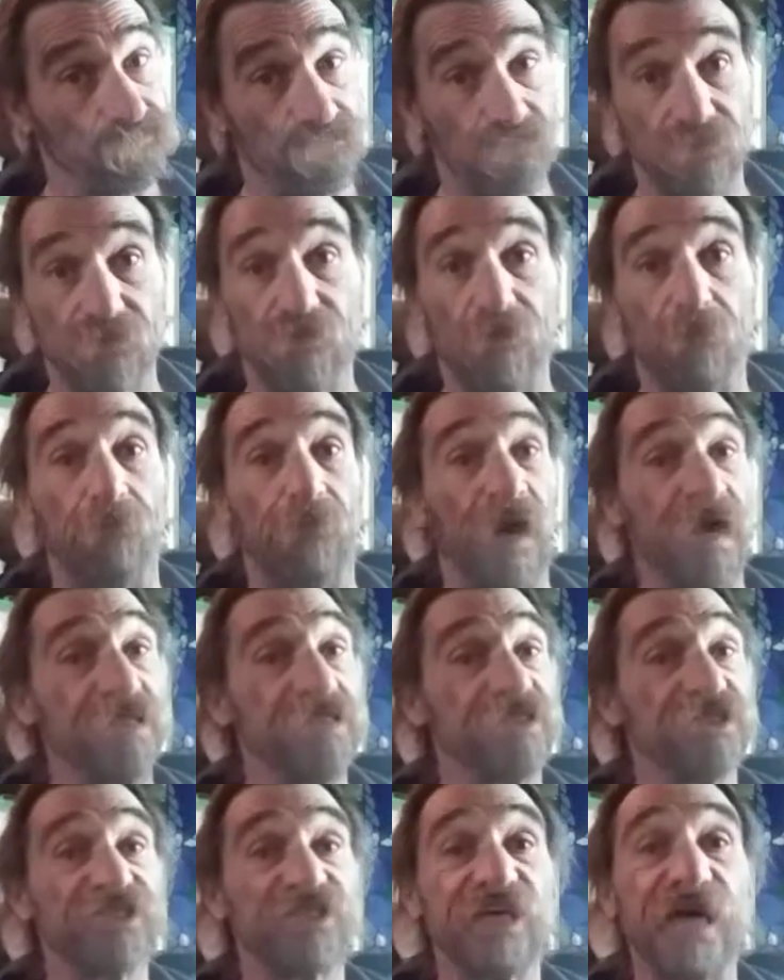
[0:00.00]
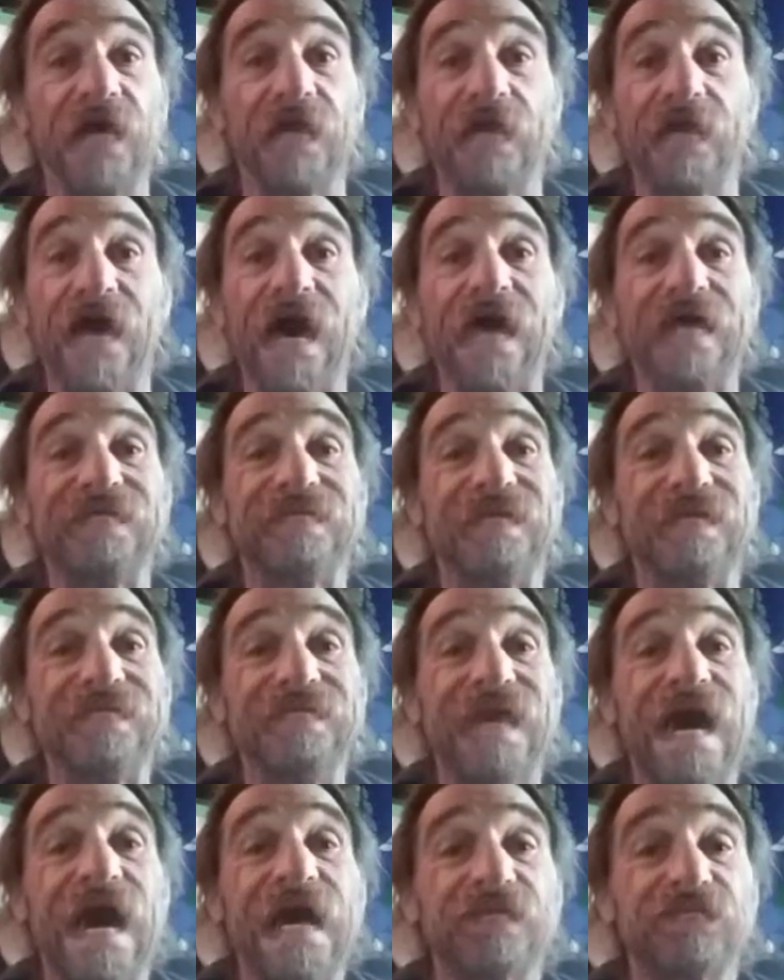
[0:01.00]
The button said it. I did
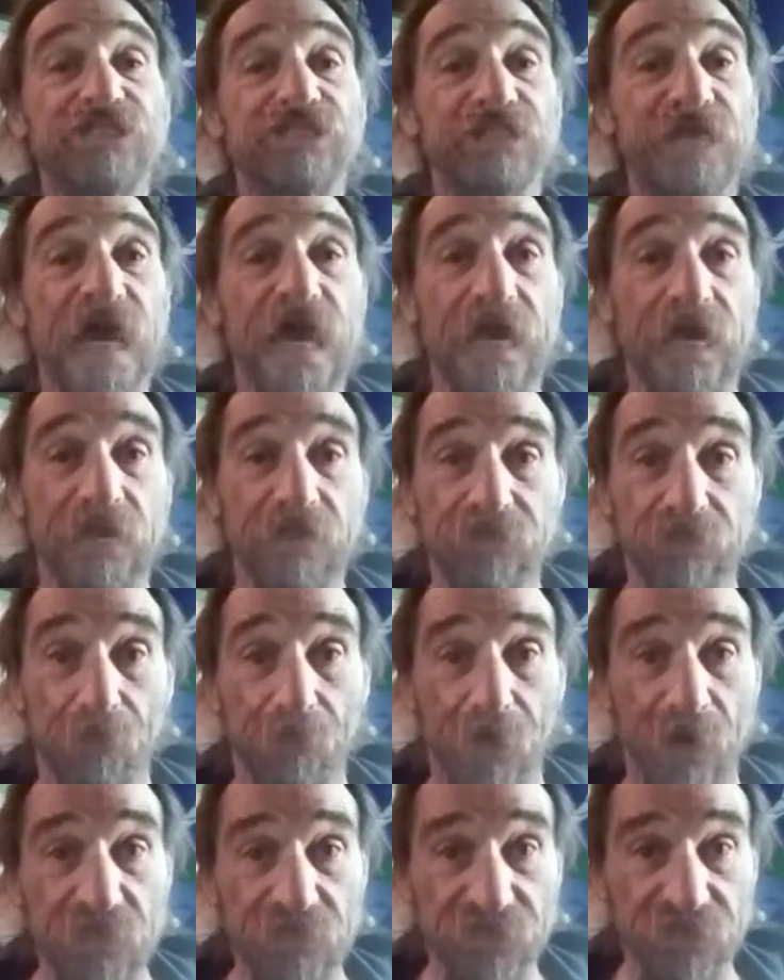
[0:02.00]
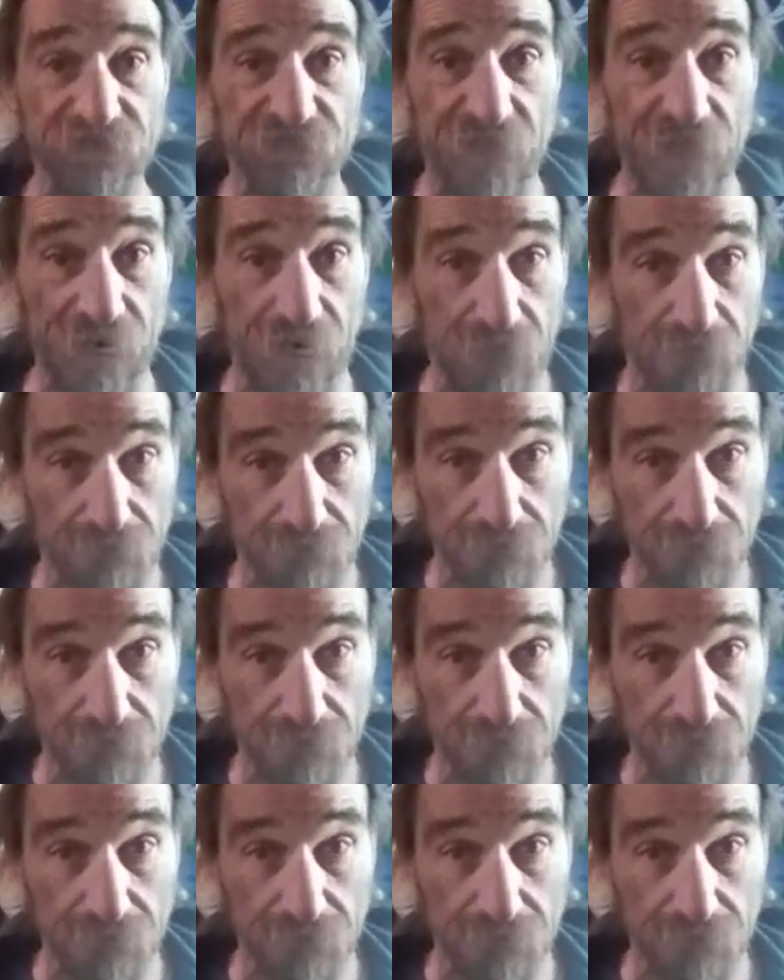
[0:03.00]
not say it. The button said it.